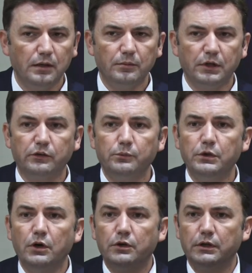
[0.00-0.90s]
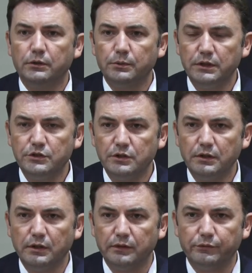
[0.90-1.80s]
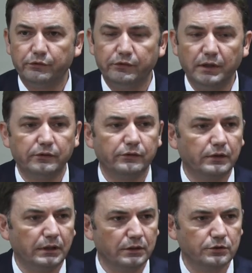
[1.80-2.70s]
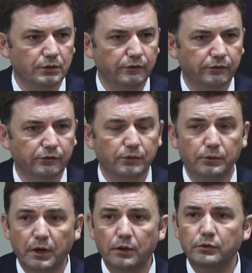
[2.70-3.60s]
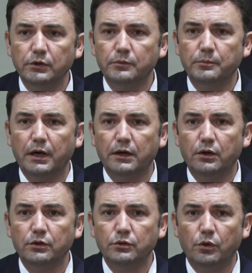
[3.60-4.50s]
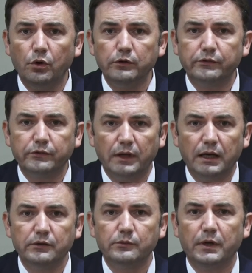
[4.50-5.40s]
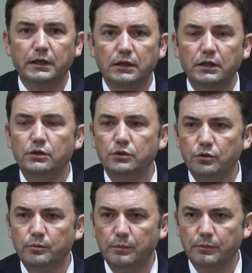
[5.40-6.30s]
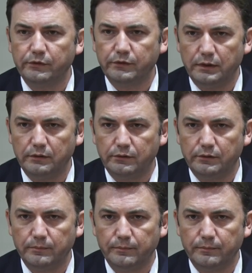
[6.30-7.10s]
Because we are a region of six countries surrounded by, on all sides, by EU member states.